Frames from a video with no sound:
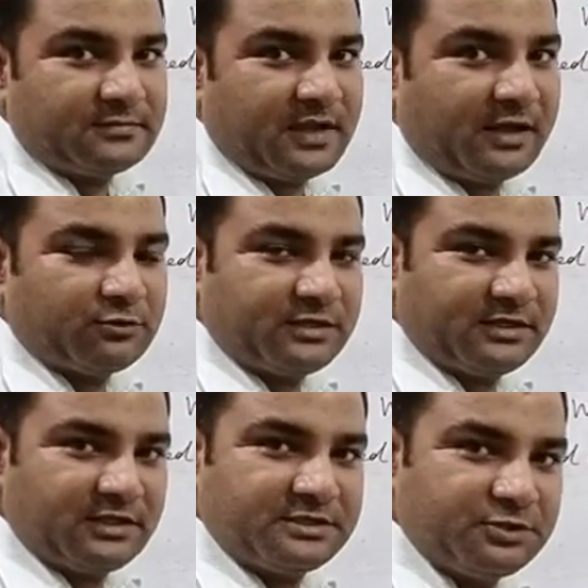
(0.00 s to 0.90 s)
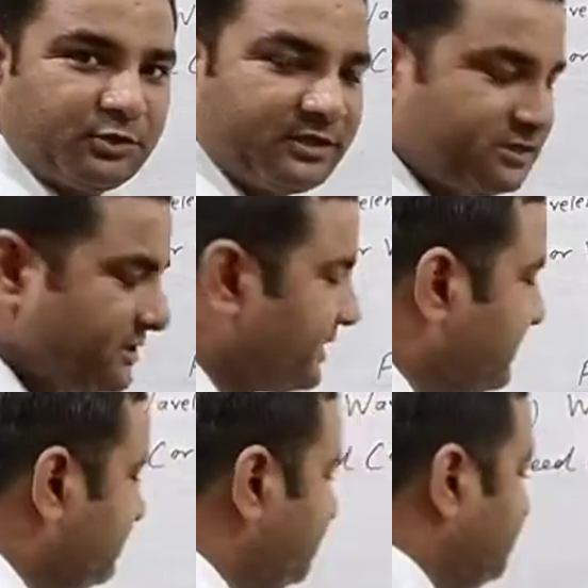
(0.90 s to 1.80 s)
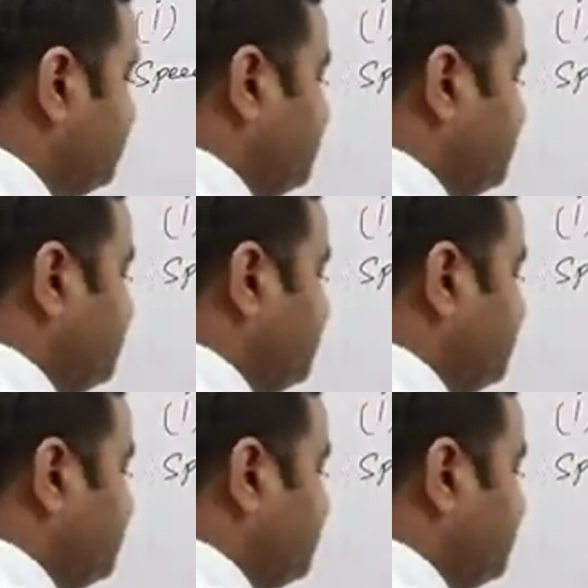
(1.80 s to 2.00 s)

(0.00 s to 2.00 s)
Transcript: I will say that zero density line.